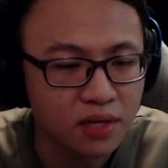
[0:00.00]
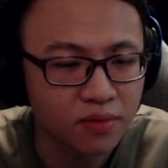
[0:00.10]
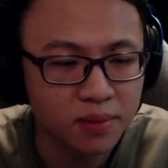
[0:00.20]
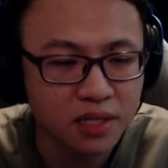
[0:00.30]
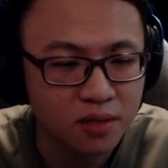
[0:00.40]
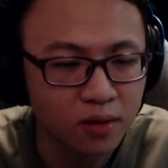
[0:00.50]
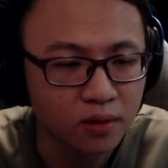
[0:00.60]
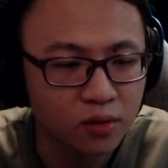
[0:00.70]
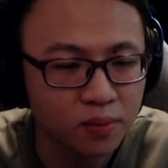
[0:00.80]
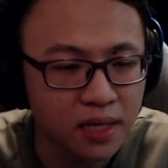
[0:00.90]
minutes
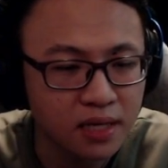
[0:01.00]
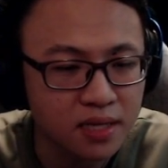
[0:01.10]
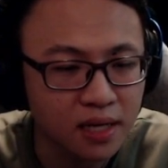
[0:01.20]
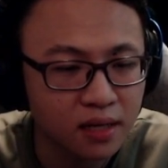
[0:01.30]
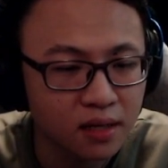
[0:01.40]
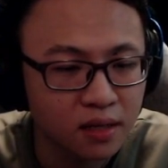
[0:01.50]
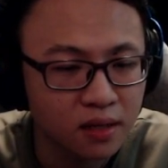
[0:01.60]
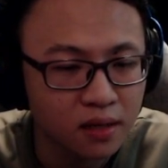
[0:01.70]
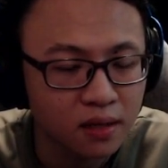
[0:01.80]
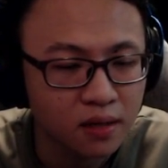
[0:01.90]
long, to be exact.
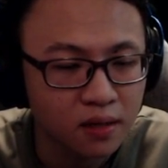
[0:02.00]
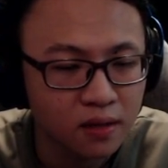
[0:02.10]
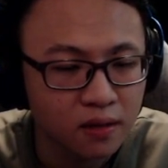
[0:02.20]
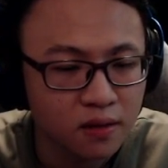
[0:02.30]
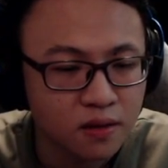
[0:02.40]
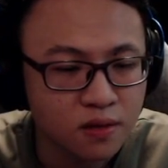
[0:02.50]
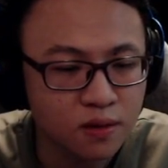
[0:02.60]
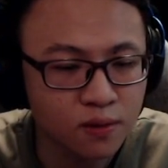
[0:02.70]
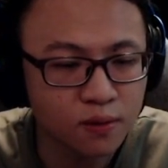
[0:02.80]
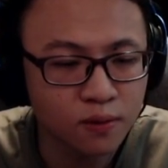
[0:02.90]

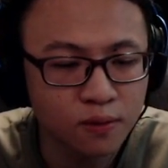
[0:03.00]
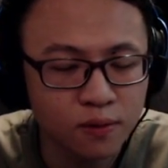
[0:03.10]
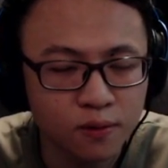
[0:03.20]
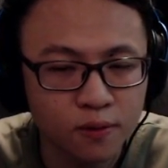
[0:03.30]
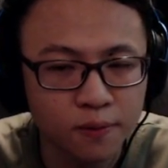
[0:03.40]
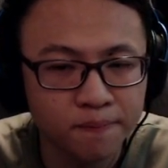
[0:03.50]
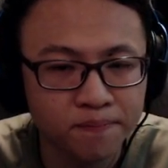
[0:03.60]
So